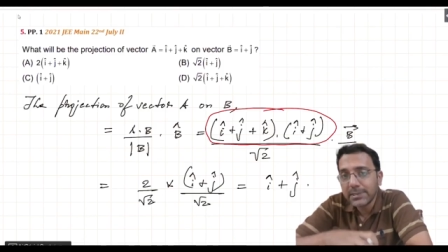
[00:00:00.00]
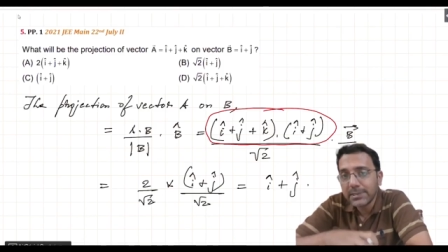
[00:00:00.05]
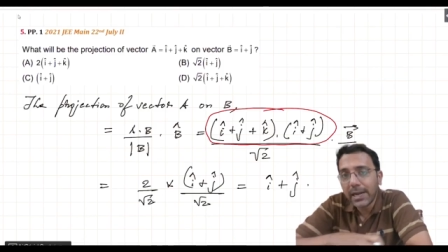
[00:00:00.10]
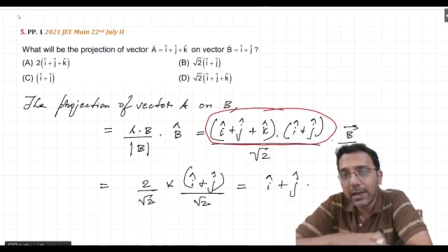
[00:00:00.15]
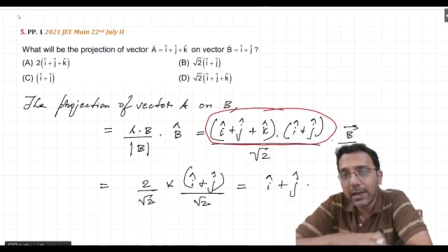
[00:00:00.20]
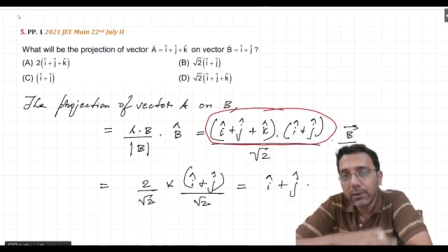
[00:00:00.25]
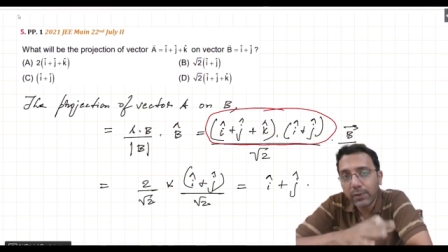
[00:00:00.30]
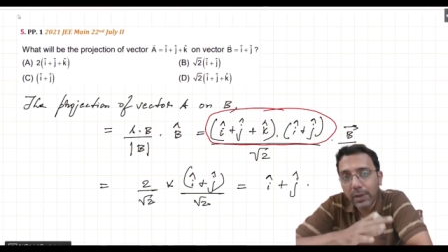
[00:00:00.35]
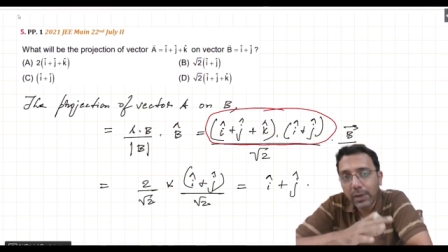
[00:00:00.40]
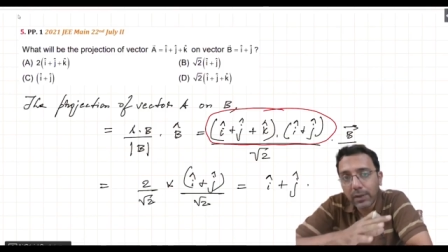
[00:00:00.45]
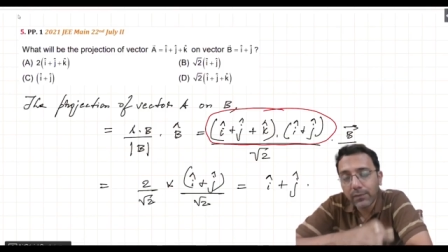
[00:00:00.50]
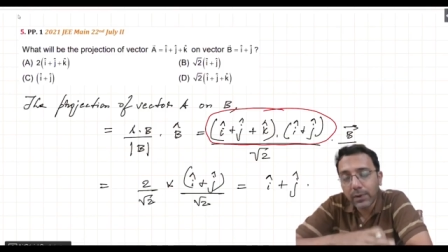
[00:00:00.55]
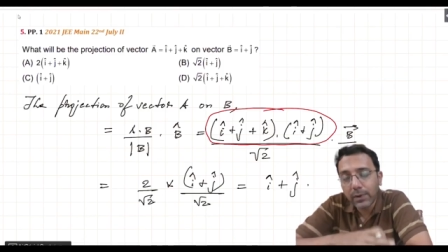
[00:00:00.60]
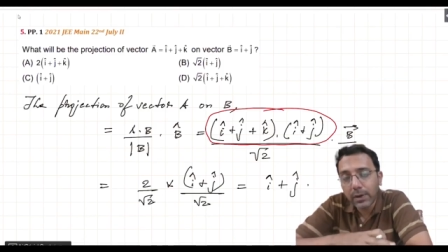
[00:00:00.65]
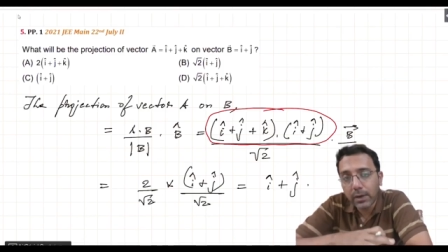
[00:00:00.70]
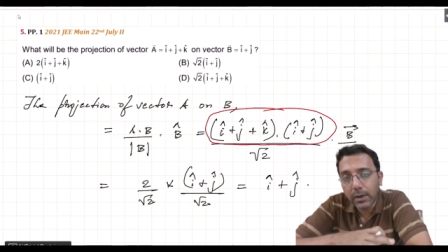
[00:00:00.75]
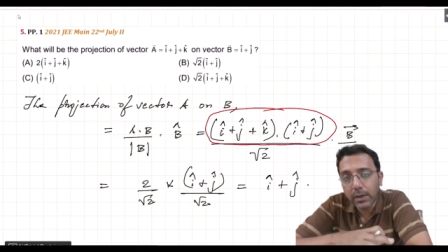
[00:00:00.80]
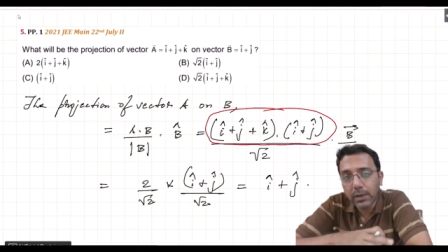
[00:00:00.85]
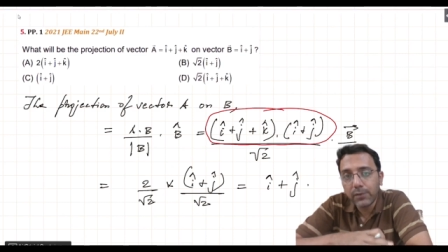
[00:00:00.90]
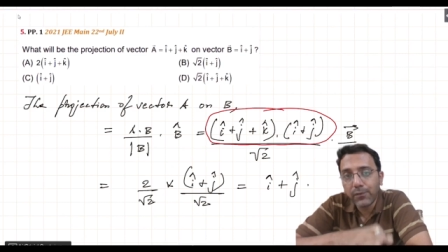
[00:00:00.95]
that we have
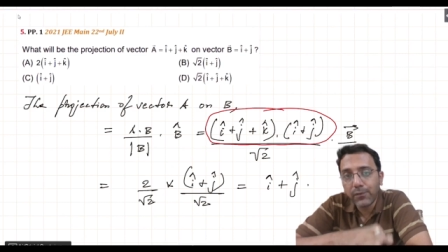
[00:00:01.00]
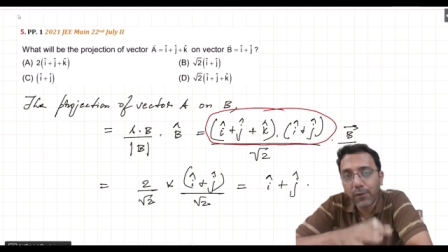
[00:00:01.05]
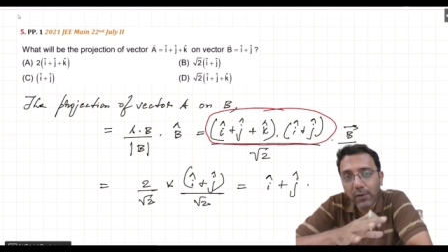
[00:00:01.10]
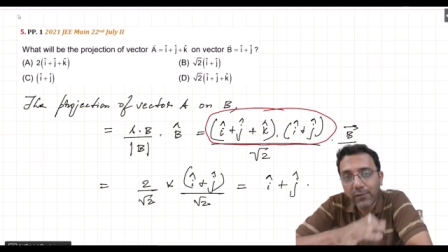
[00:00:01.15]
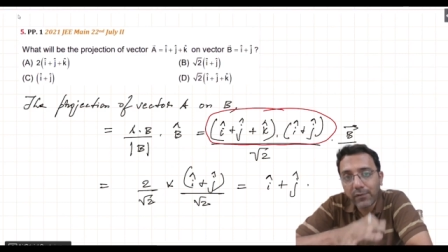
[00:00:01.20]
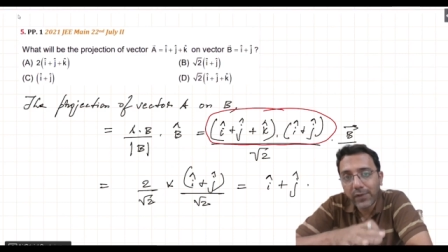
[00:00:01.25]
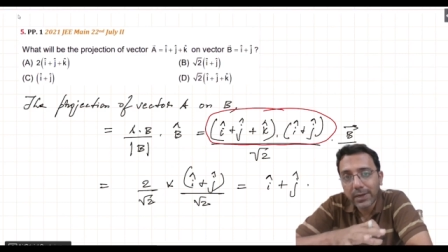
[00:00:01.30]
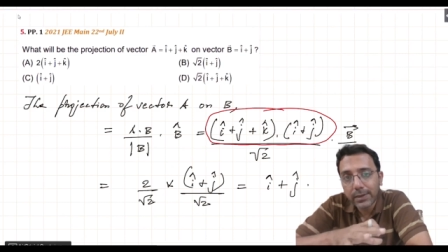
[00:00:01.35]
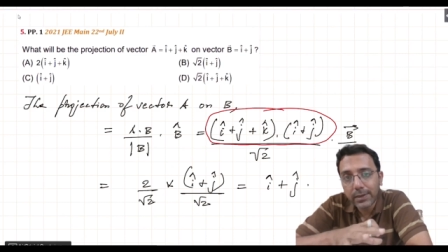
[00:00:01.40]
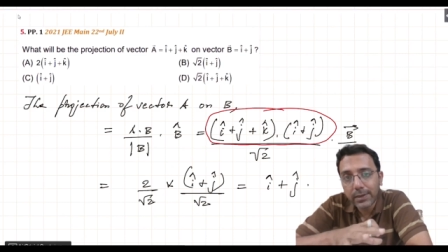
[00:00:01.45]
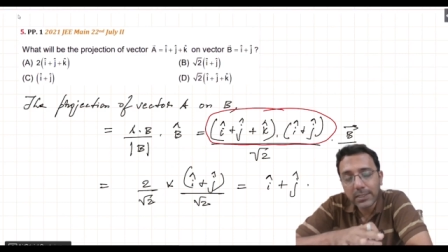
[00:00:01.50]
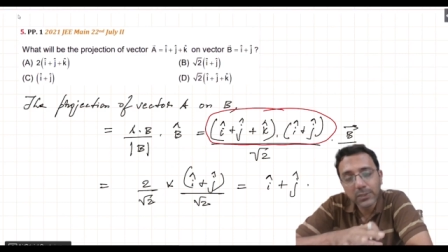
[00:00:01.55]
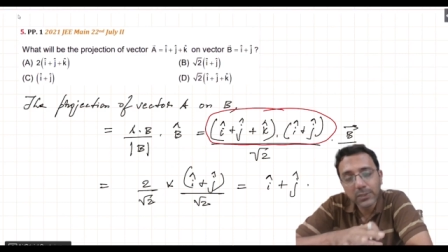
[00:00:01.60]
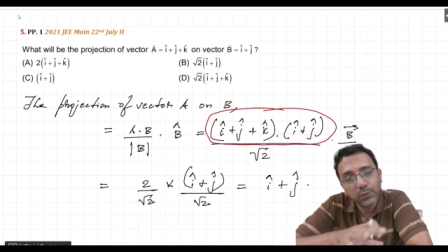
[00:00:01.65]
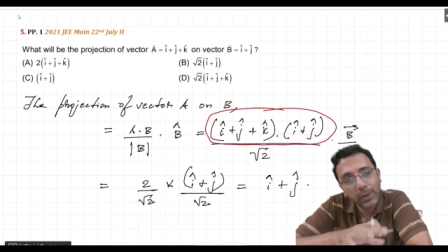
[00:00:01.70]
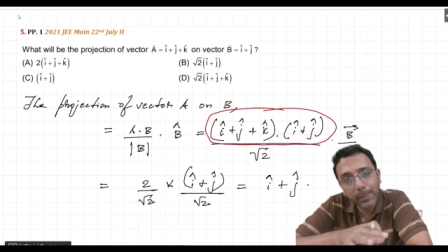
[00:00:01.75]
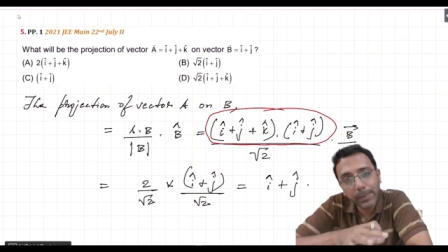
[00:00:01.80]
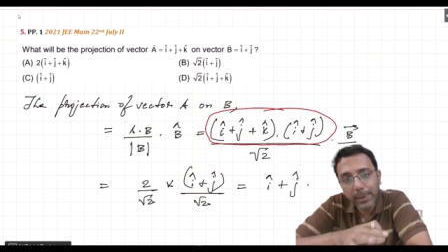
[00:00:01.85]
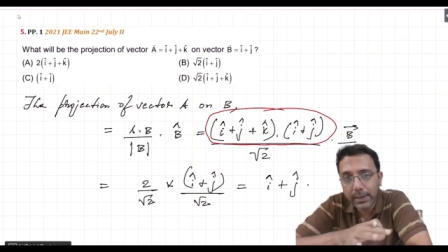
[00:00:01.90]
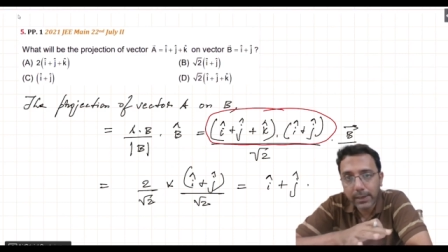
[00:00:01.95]
learned for vectors
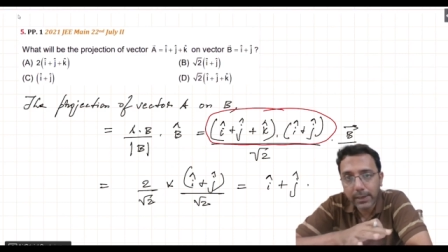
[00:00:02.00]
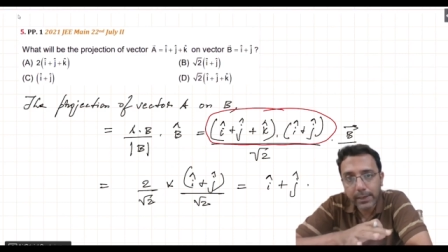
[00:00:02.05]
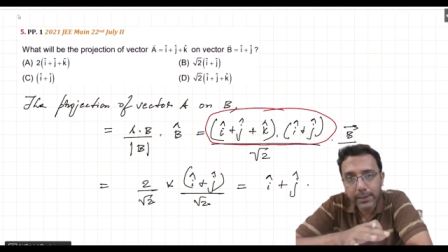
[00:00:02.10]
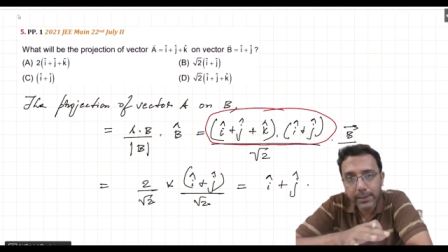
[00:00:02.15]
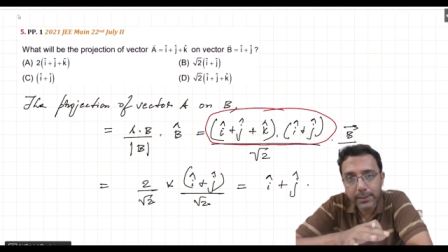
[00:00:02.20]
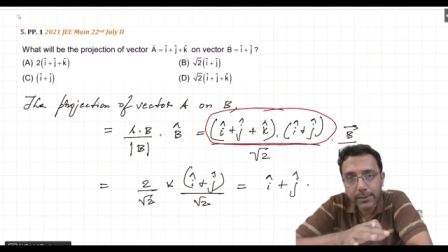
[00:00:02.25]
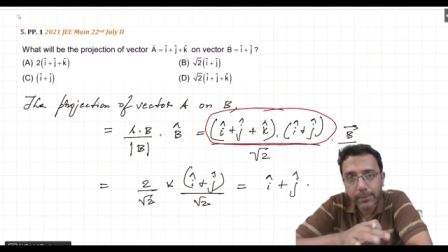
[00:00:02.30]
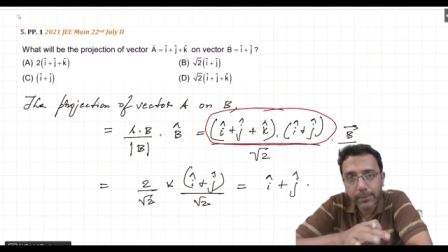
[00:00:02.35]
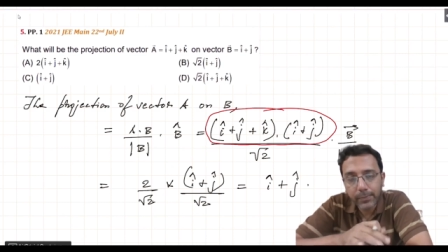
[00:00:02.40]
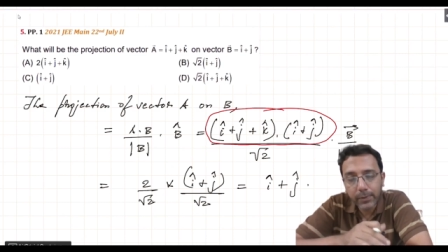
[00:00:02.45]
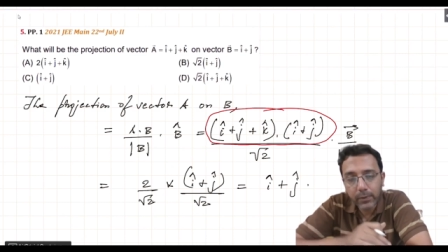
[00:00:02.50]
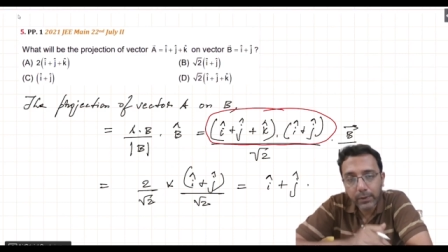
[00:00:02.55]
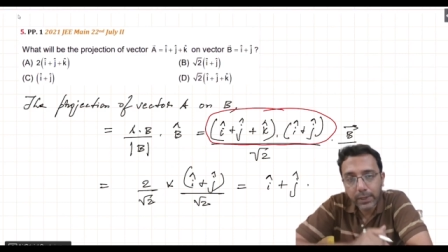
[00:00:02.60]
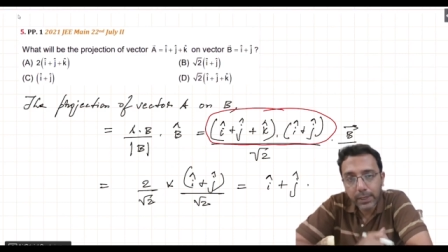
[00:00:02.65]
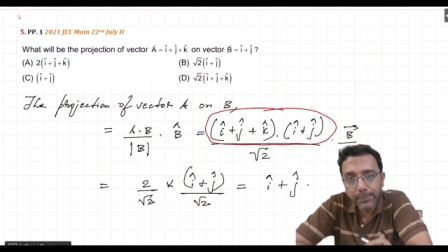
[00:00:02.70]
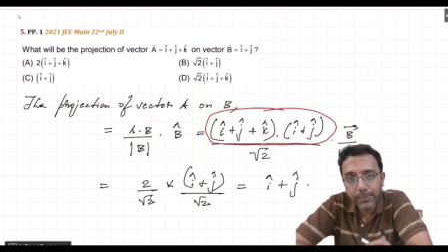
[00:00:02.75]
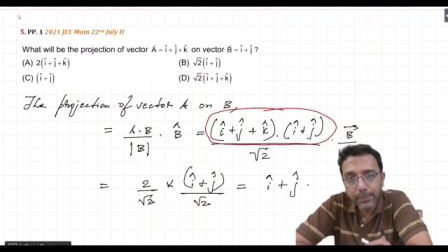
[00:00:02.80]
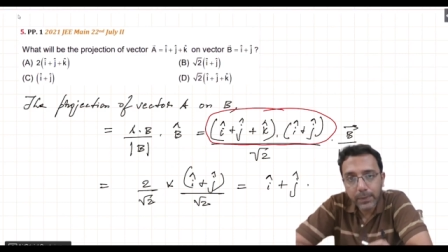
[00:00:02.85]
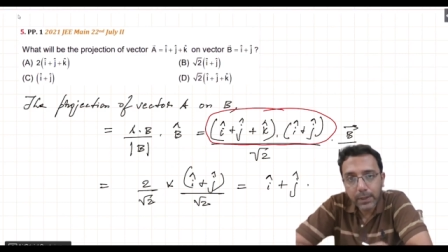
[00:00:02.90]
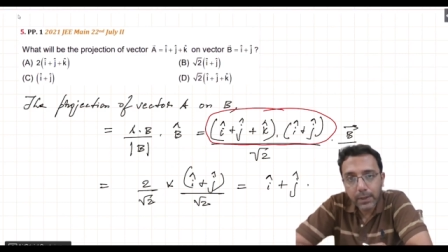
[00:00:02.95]
will be cleared.
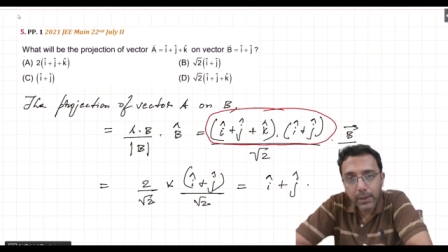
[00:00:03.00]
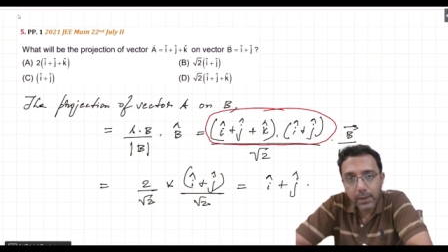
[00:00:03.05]
Okay.